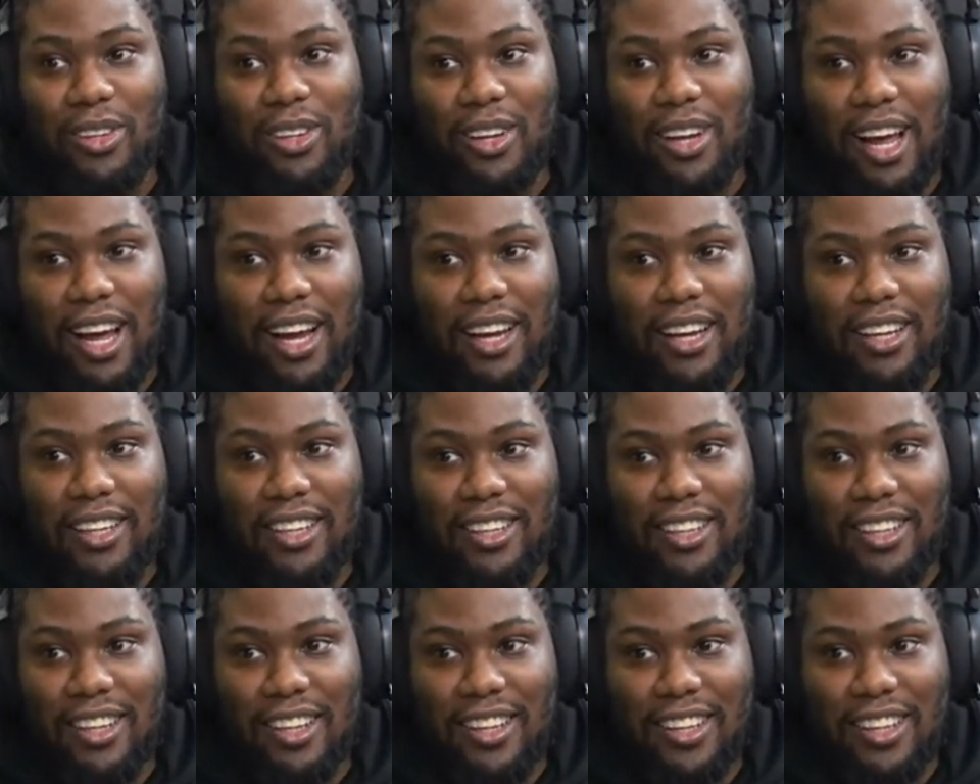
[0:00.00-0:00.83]
Like
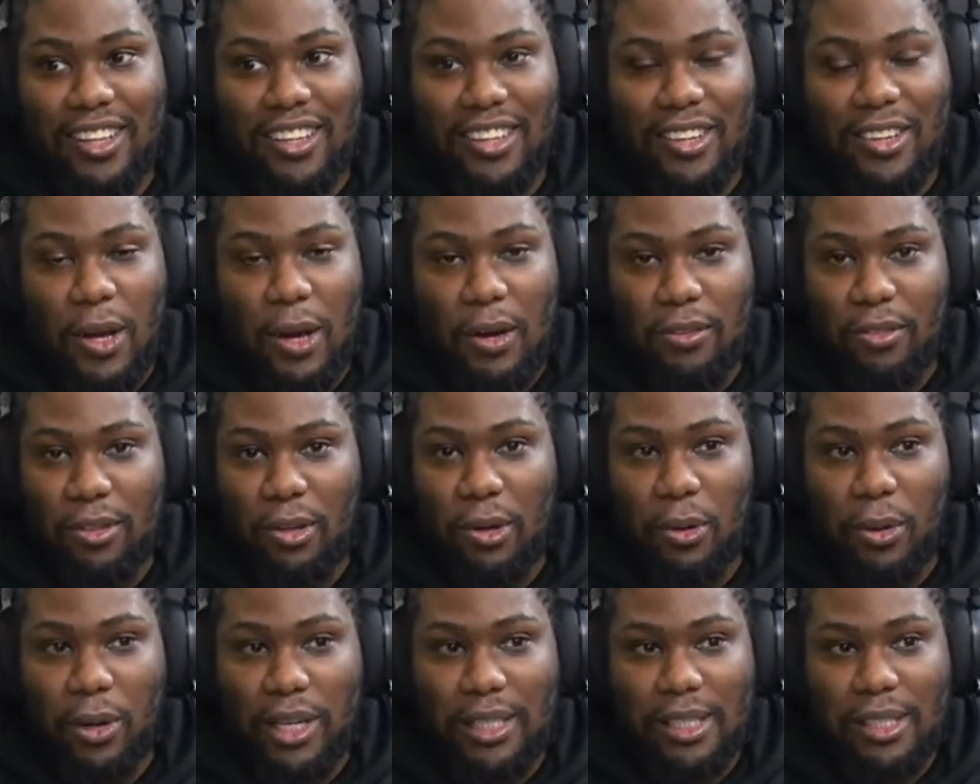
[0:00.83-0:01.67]
you have to
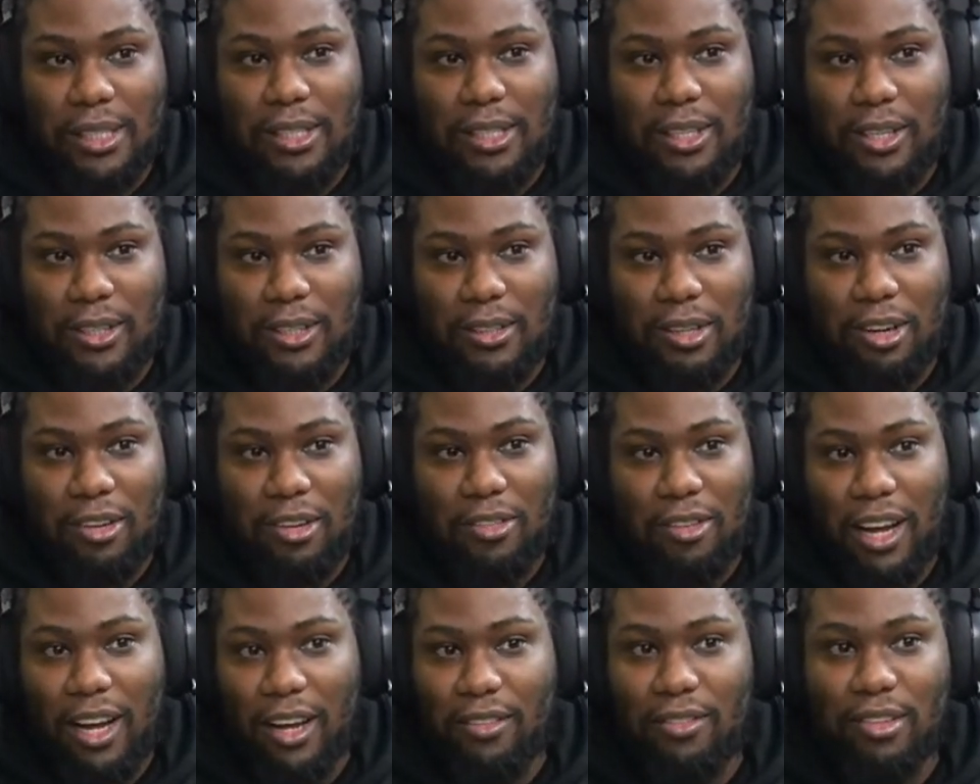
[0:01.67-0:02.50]
question yourself.
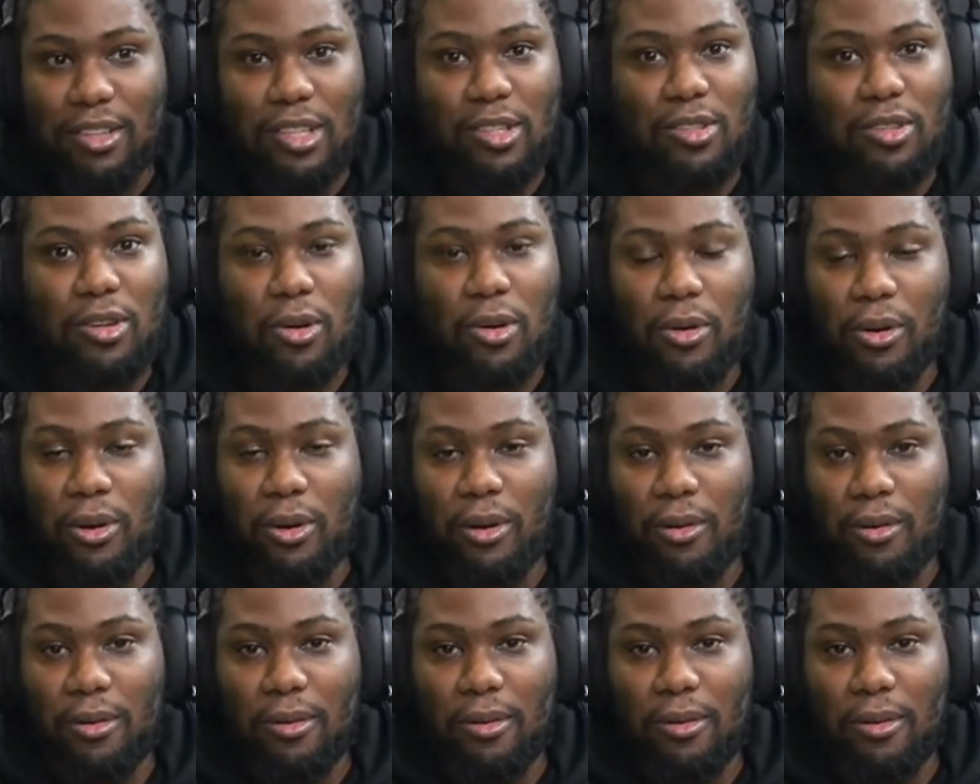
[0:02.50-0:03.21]
Like if you just go on